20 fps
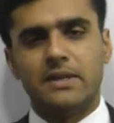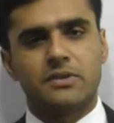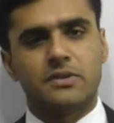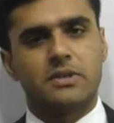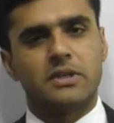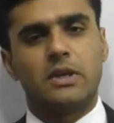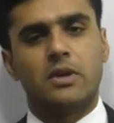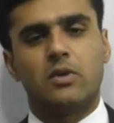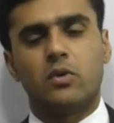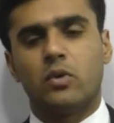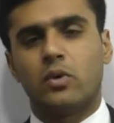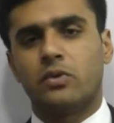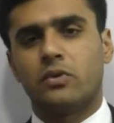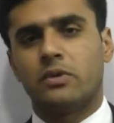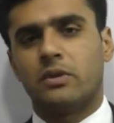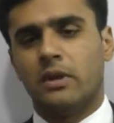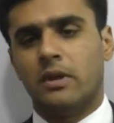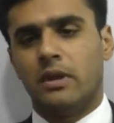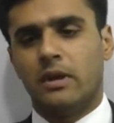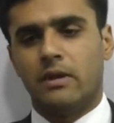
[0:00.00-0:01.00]
listed,
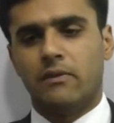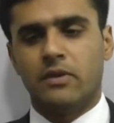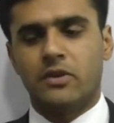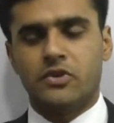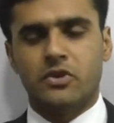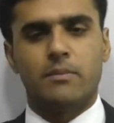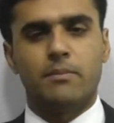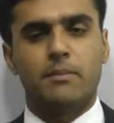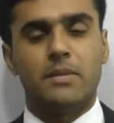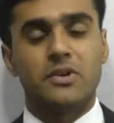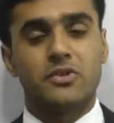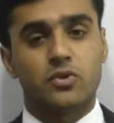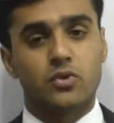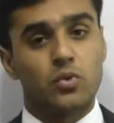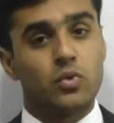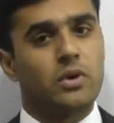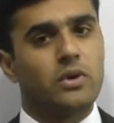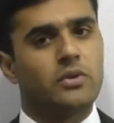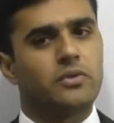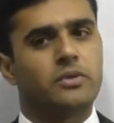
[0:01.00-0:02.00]
which are
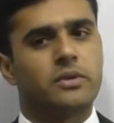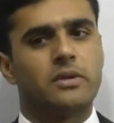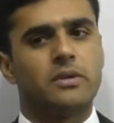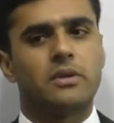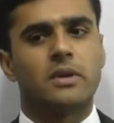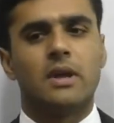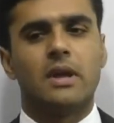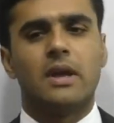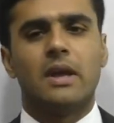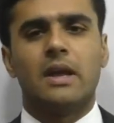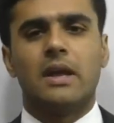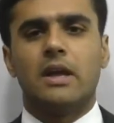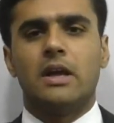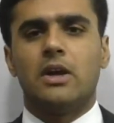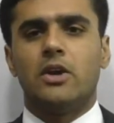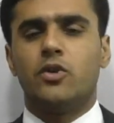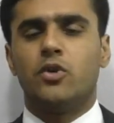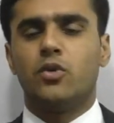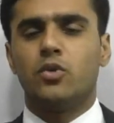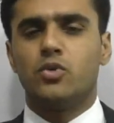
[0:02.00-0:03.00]
must-do questions,
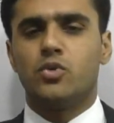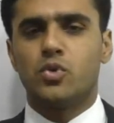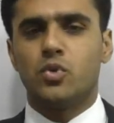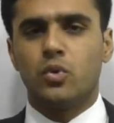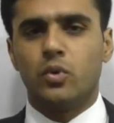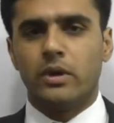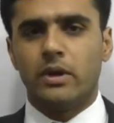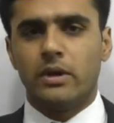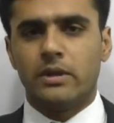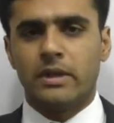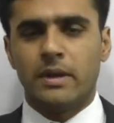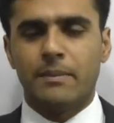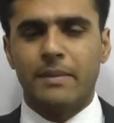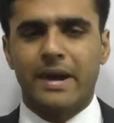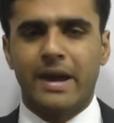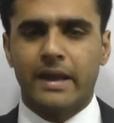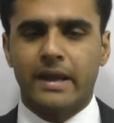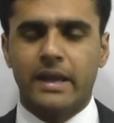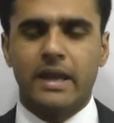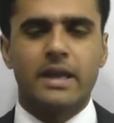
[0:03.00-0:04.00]
you do
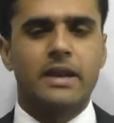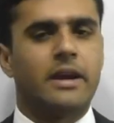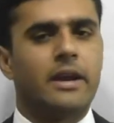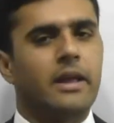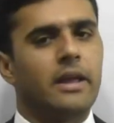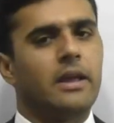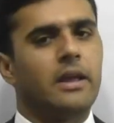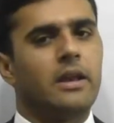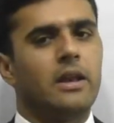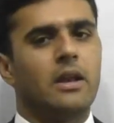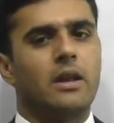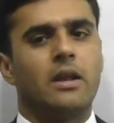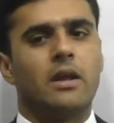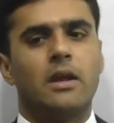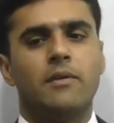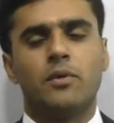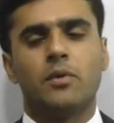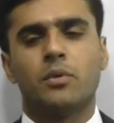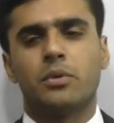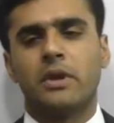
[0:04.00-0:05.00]
them again and again.
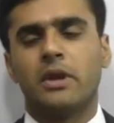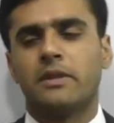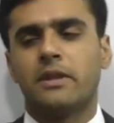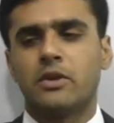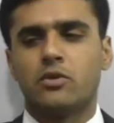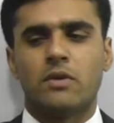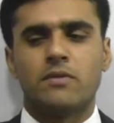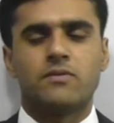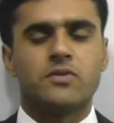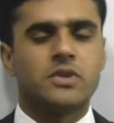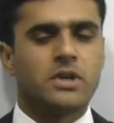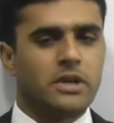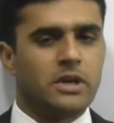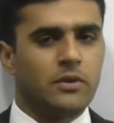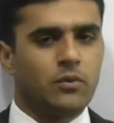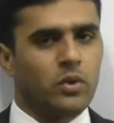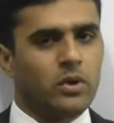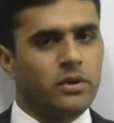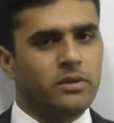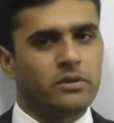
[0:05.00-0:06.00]
If you think that you have
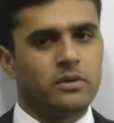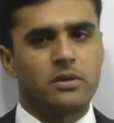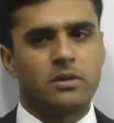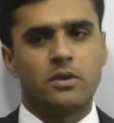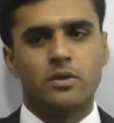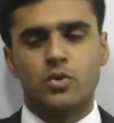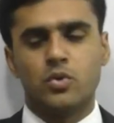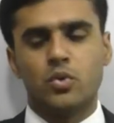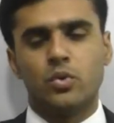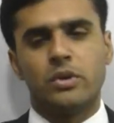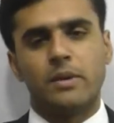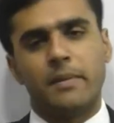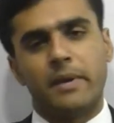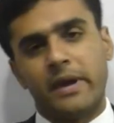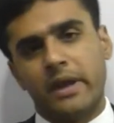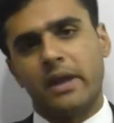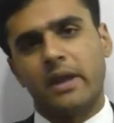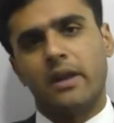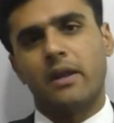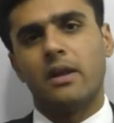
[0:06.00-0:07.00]
done it once, do them
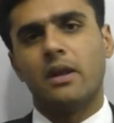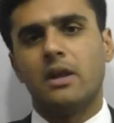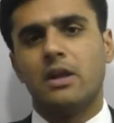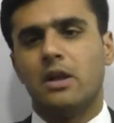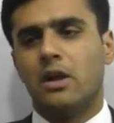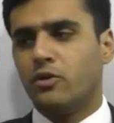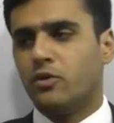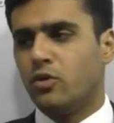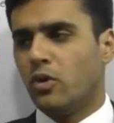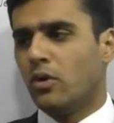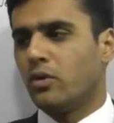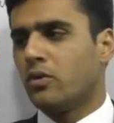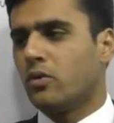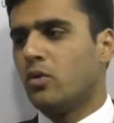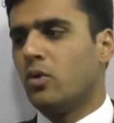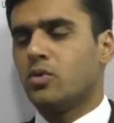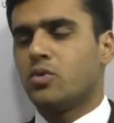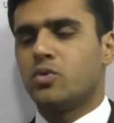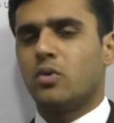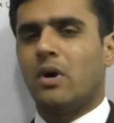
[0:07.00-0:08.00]
again.
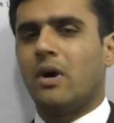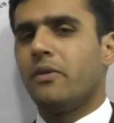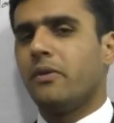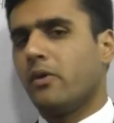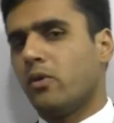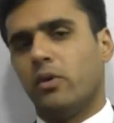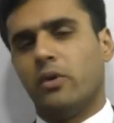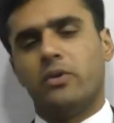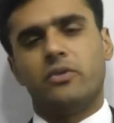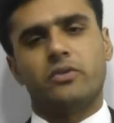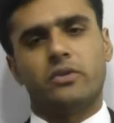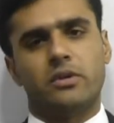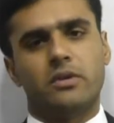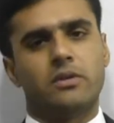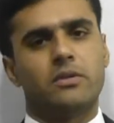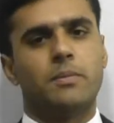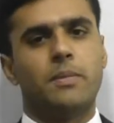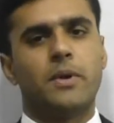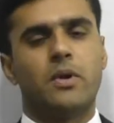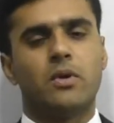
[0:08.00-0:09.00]
Don't go to other
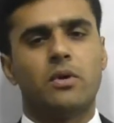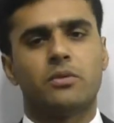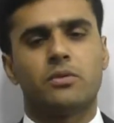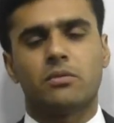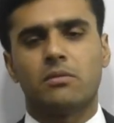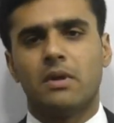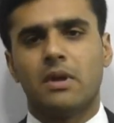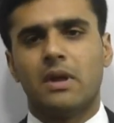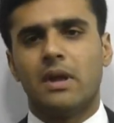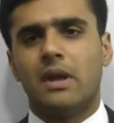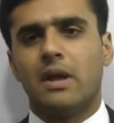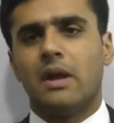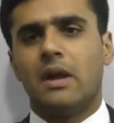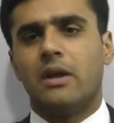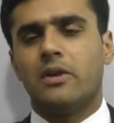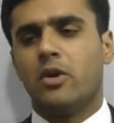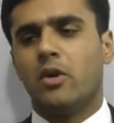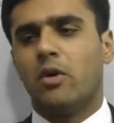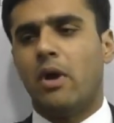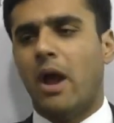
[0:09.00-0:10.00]
questions because
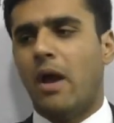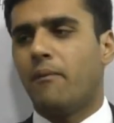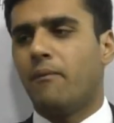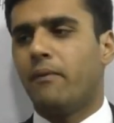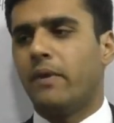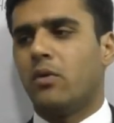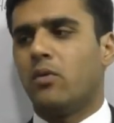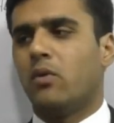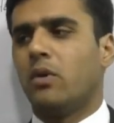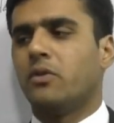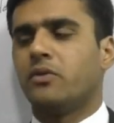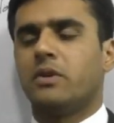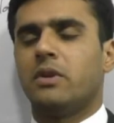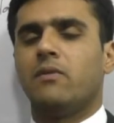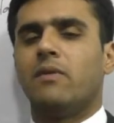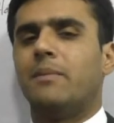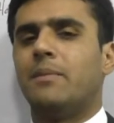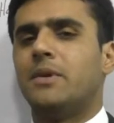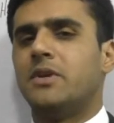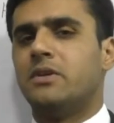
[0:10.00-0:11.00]
every
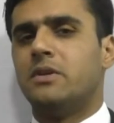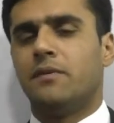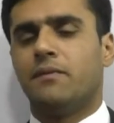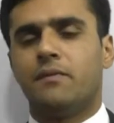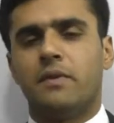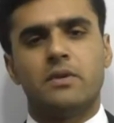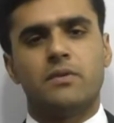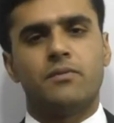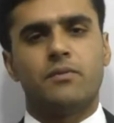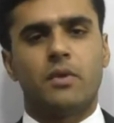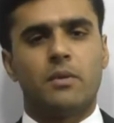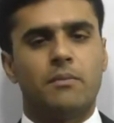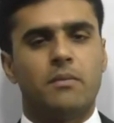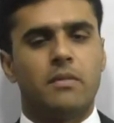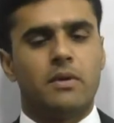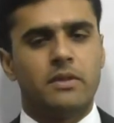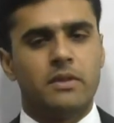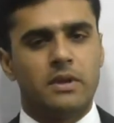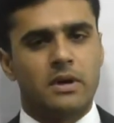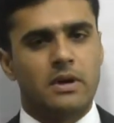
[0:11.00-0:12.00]
question will be different
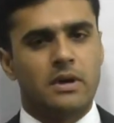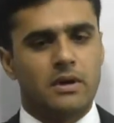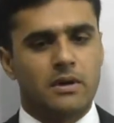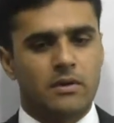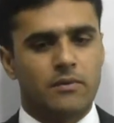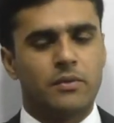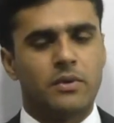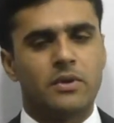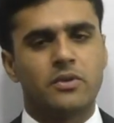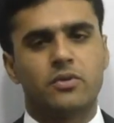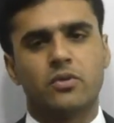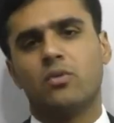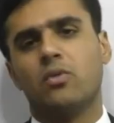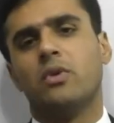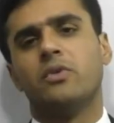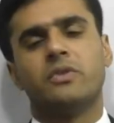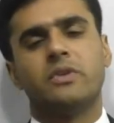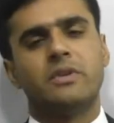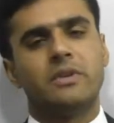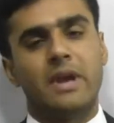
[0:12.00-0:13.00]
from the first
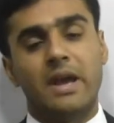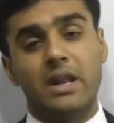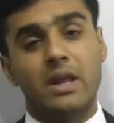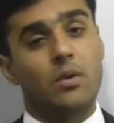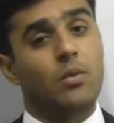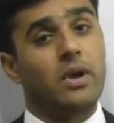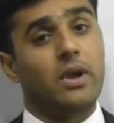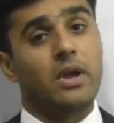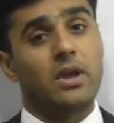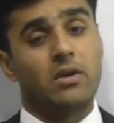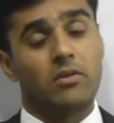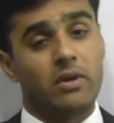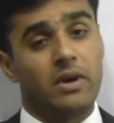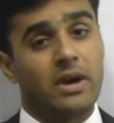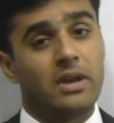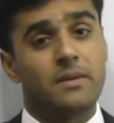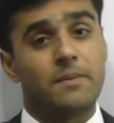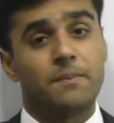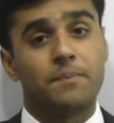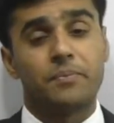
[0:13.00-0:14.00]
question anyway,
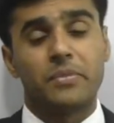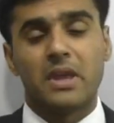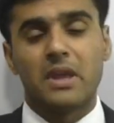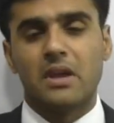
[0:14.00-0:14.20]
right?